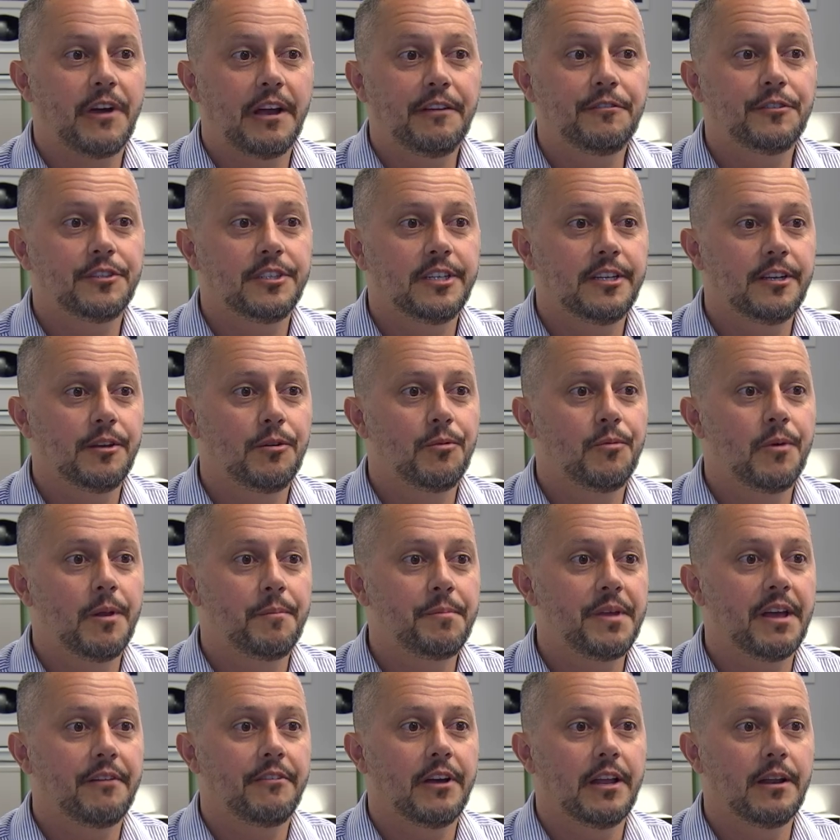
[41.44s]
5G will
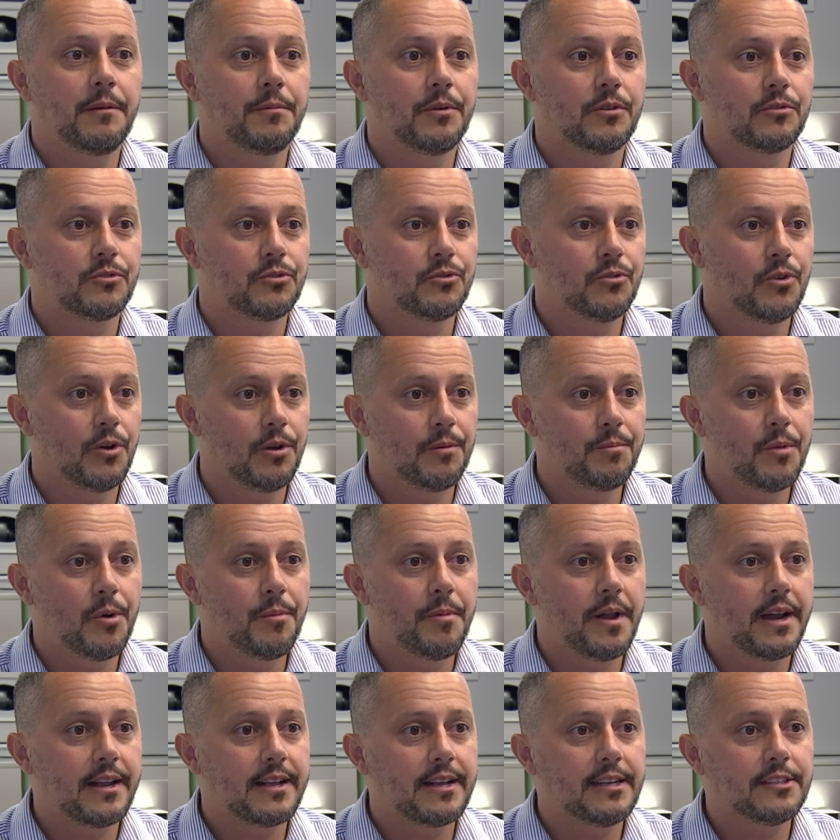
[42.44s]
be available to all
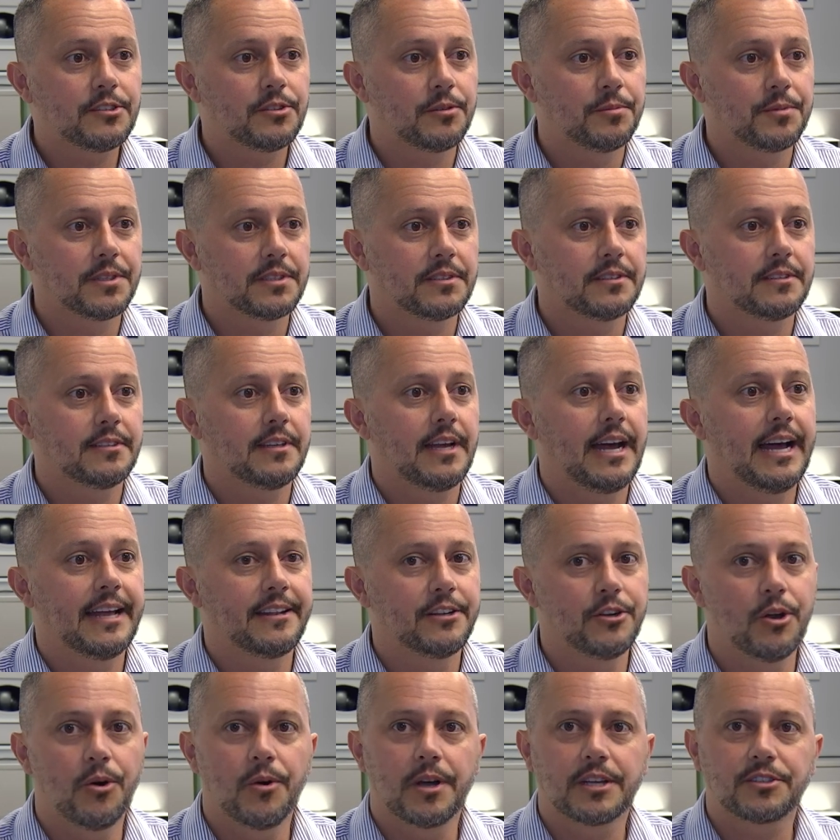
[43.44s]
mobile customers
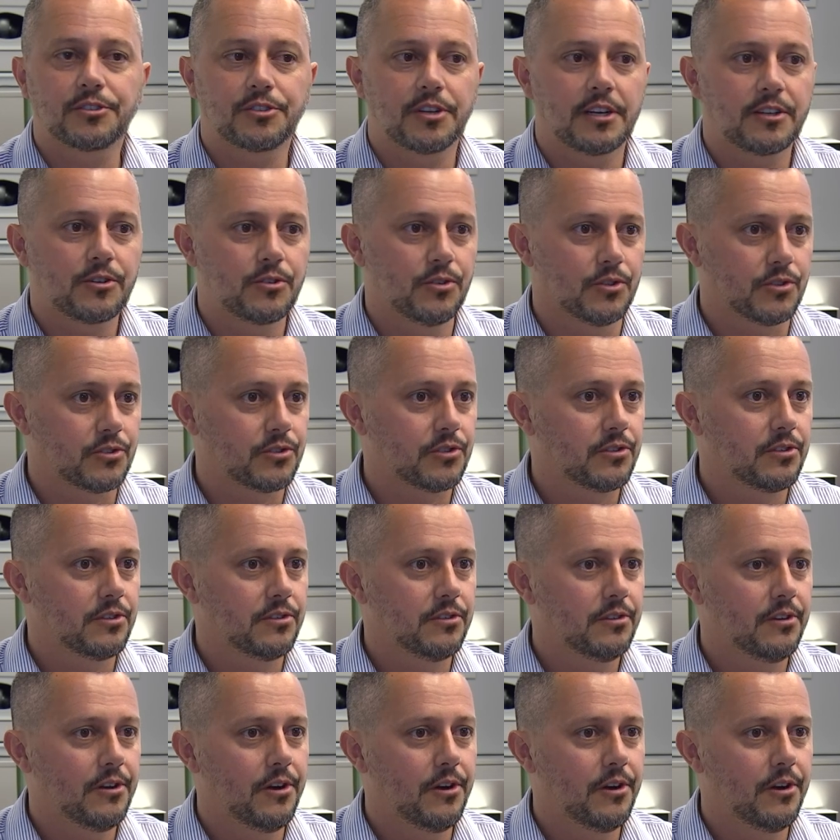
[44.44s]
at no extra cost.